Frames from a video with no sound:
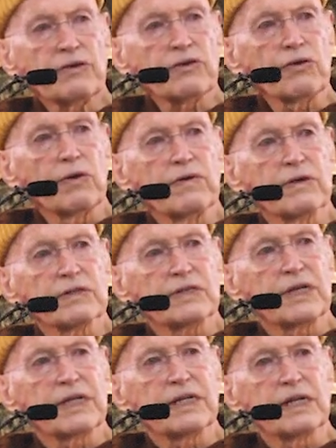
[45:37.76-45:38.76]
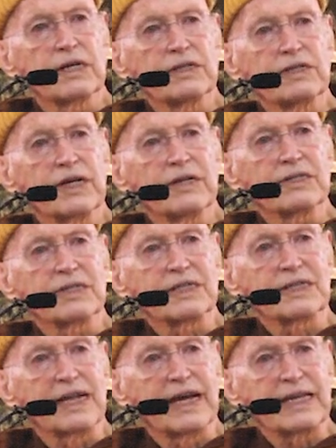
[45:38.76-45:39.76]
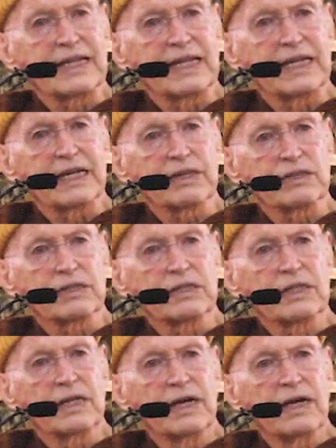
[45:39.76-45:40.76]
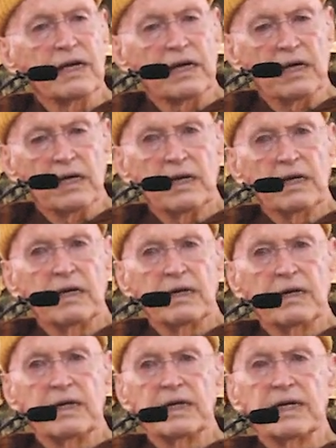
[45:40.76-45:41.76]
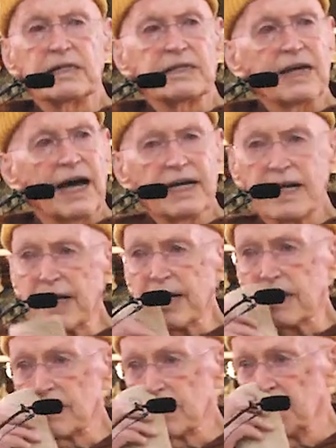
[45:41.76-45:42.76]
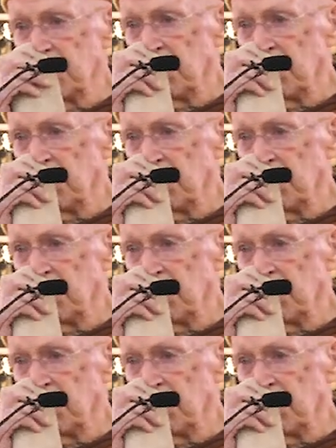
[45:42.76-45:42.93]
So we're all sitting on chairs is like this. In Thailand,